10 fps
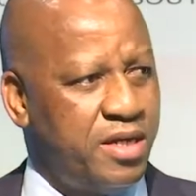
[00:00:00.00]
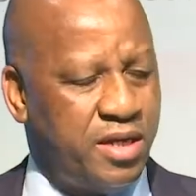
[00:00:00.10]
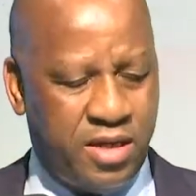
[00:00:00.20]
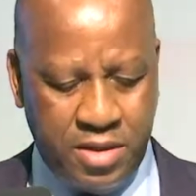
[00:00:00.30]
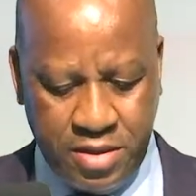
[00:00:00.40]

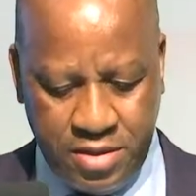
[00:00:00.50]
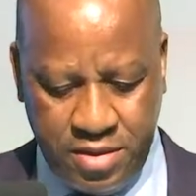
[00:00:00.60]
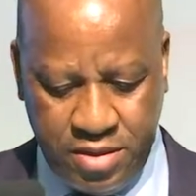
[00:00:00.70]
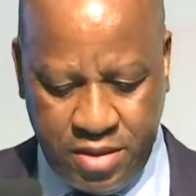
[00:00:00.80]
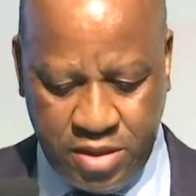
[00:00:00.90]

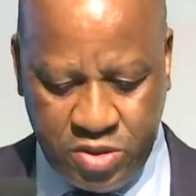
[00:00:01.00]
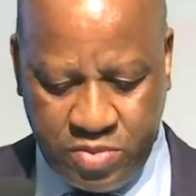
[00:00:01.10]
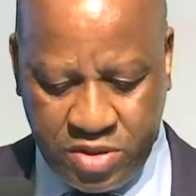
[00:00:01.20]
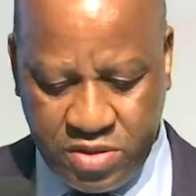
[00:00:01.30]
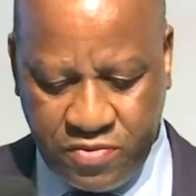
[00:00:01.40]
the
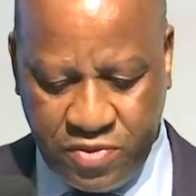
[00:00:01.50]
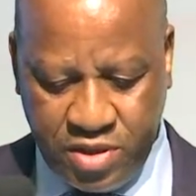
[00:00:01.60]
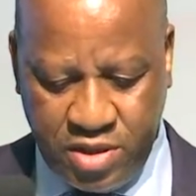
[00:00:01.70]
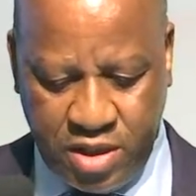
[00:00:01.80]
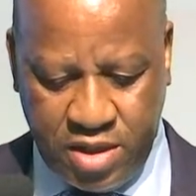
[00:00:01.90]

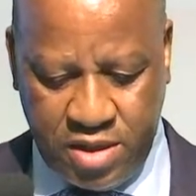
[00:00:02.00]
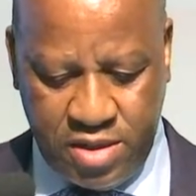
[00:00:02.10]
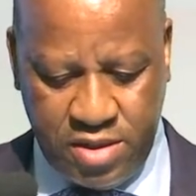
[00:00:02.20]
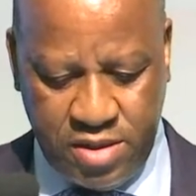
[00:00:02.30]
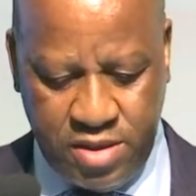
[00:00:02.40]
specific
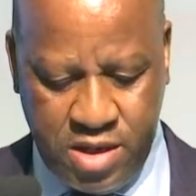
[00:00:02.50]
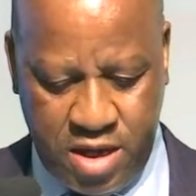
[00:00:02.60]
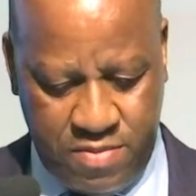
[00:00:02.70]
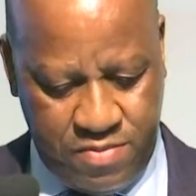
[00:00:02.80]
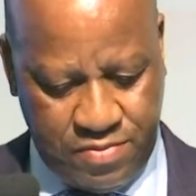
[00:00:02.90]

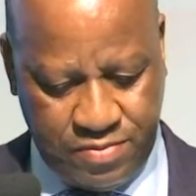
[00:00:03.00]
name.